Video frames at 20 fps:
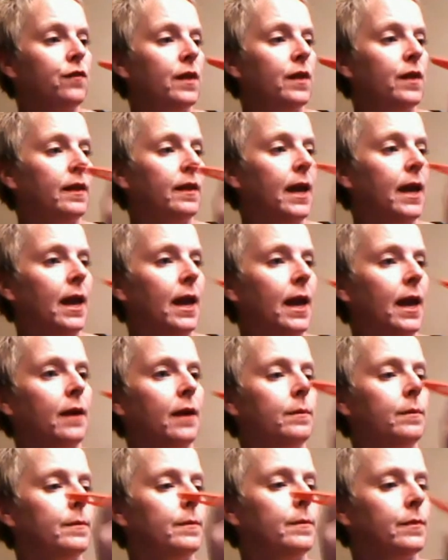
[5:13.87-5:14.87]
filling
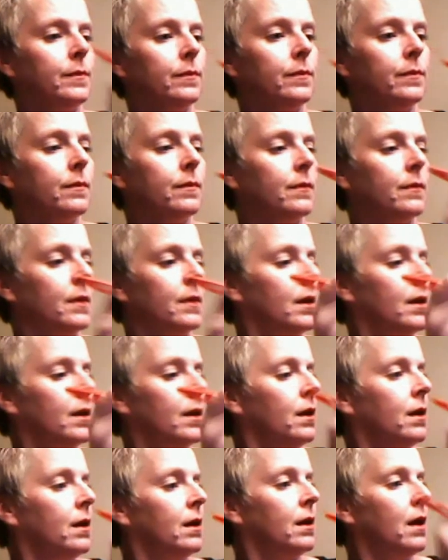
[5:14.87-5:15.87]
in.
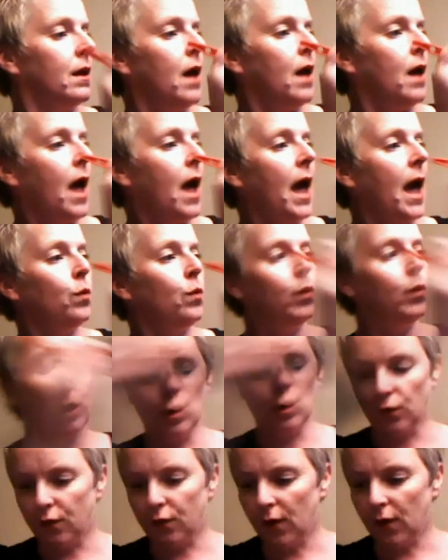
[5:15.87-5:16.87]
And when
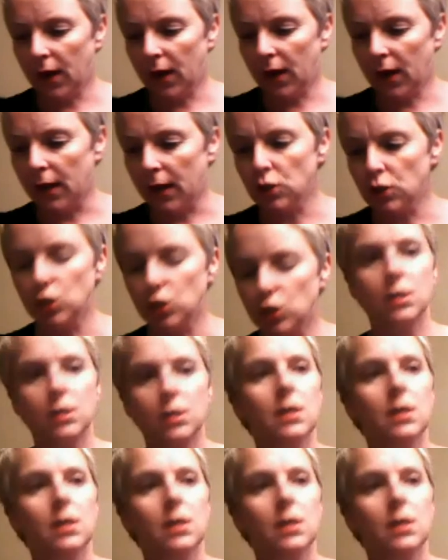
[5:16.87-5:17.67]
you're finished,